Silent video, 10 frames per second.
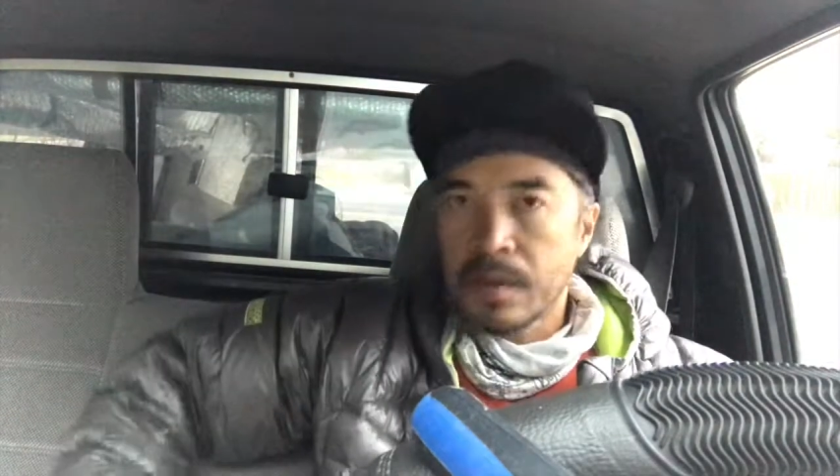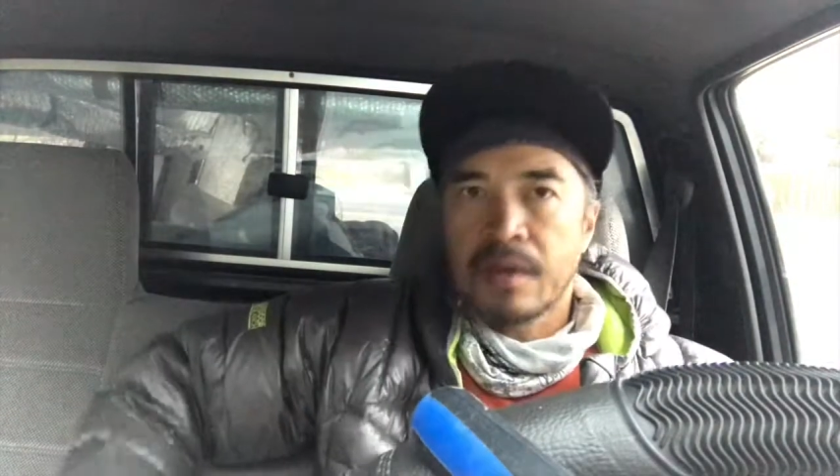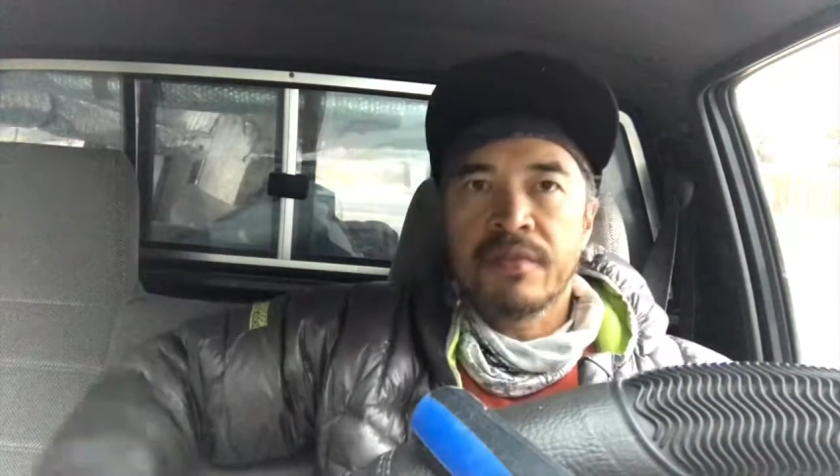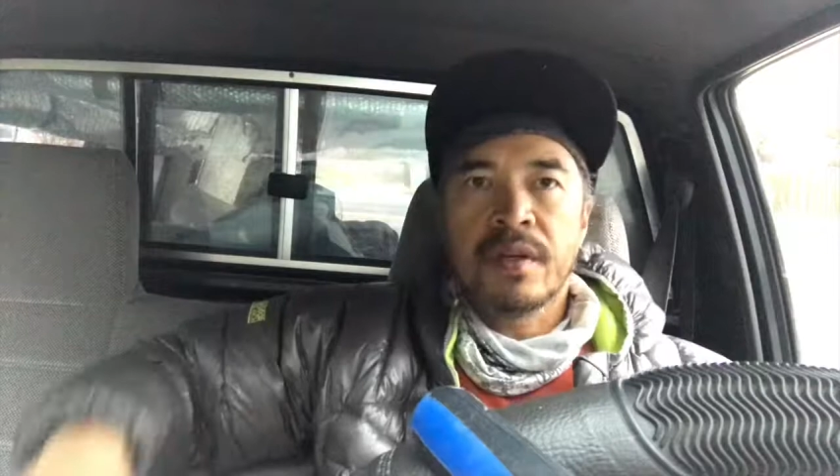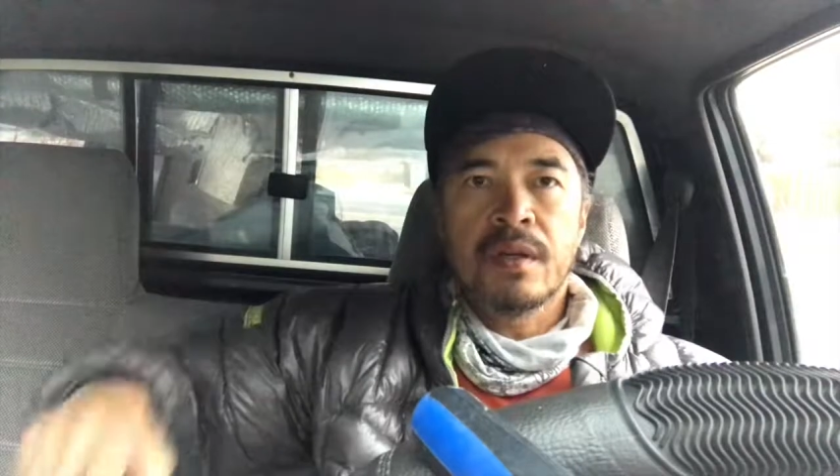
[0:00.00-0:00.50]
What
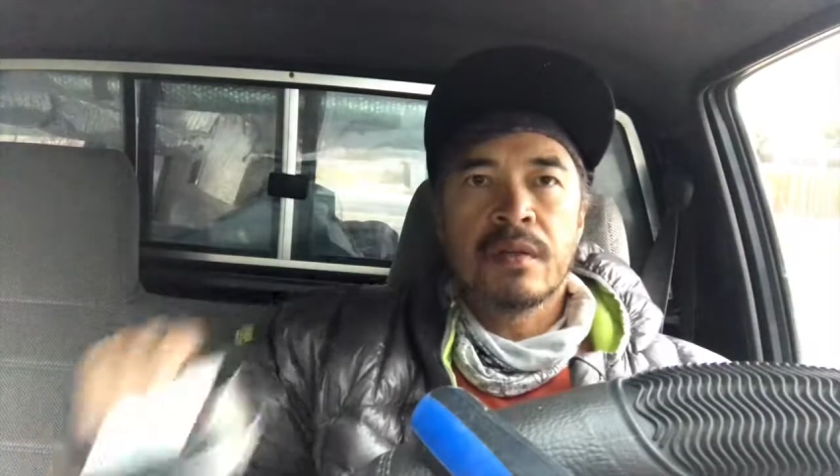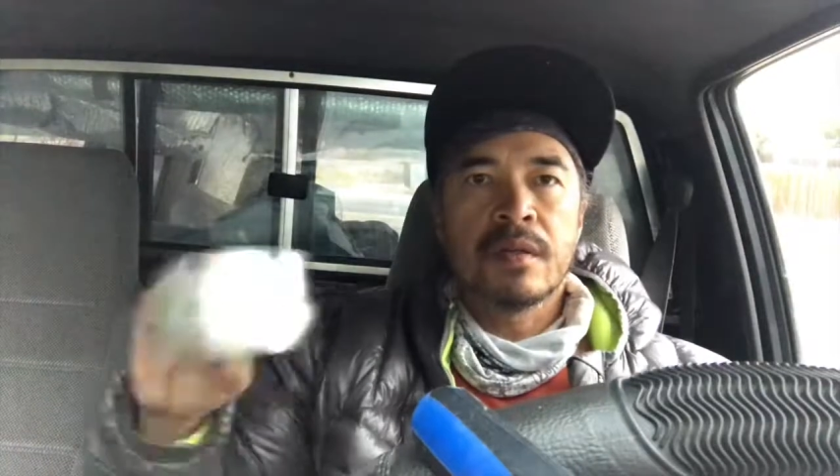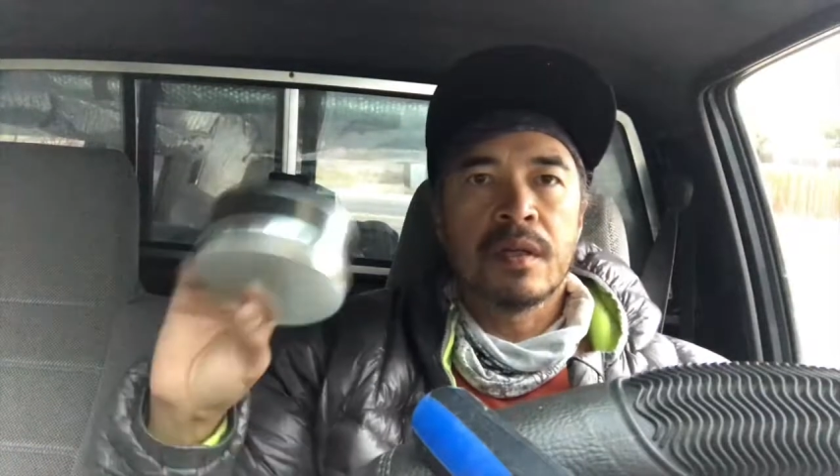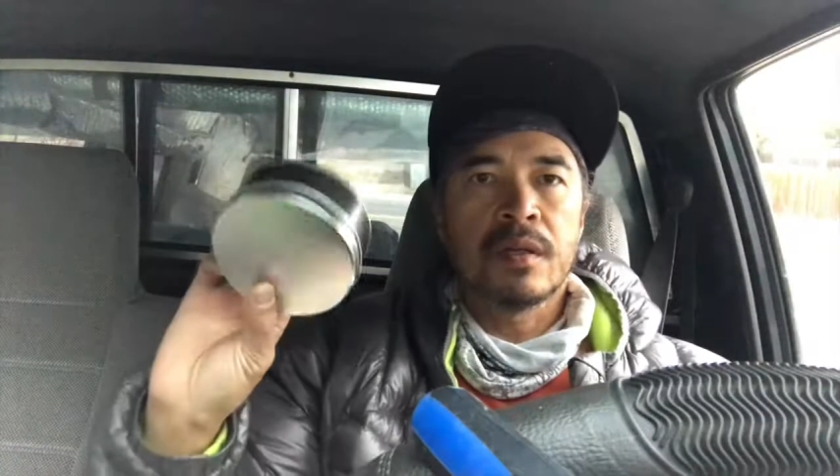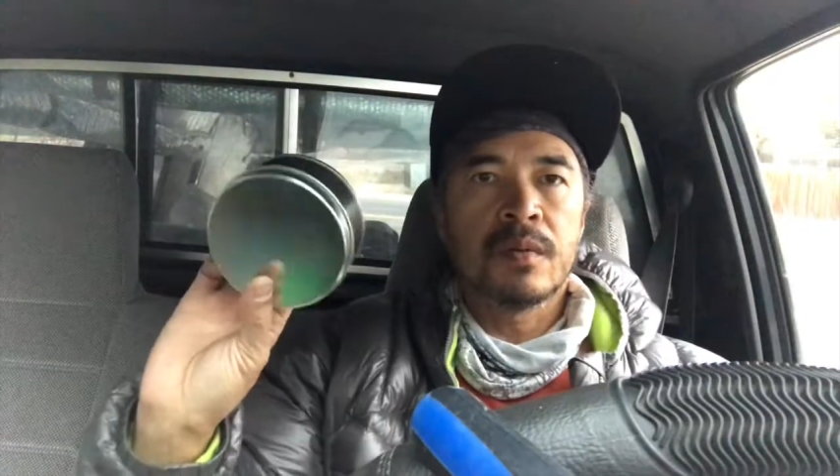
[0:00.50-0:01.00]
I found
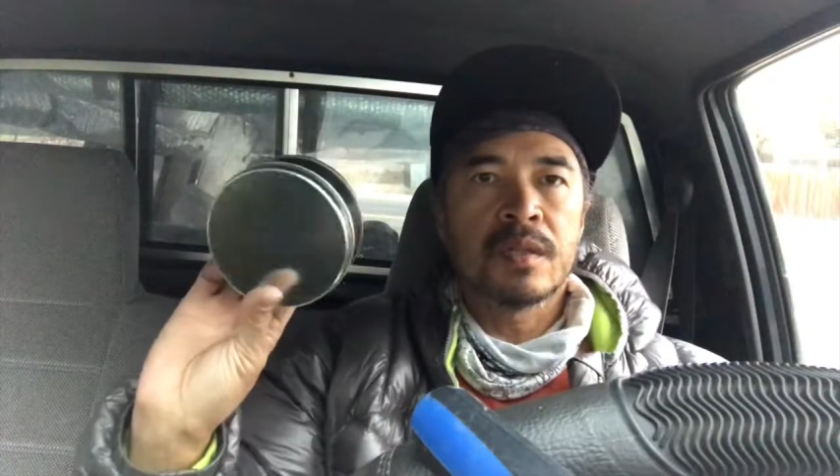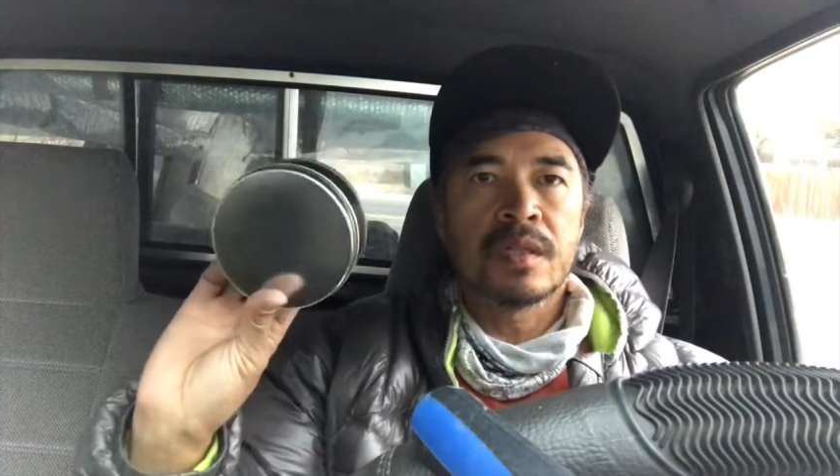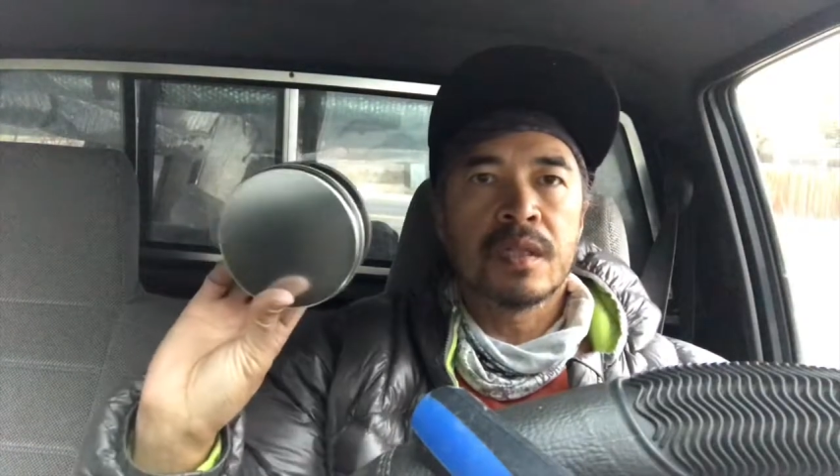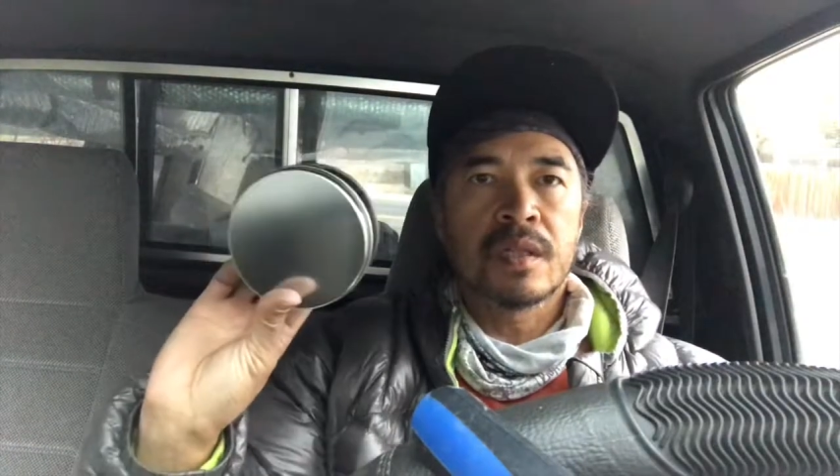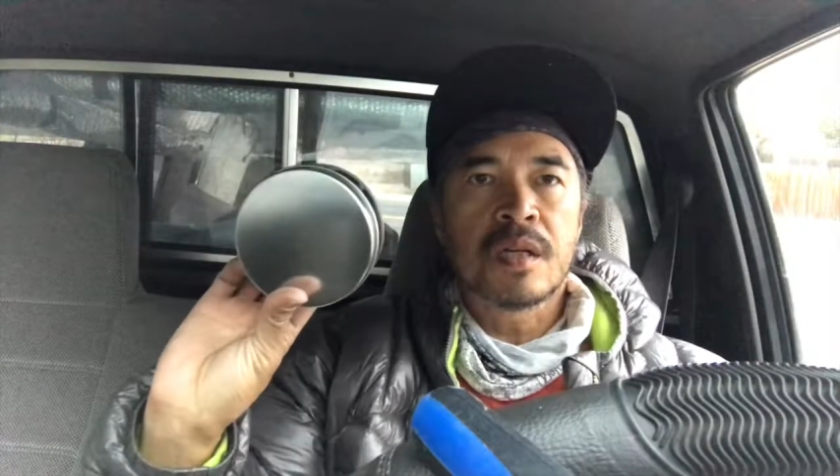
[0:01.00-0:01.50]
there was a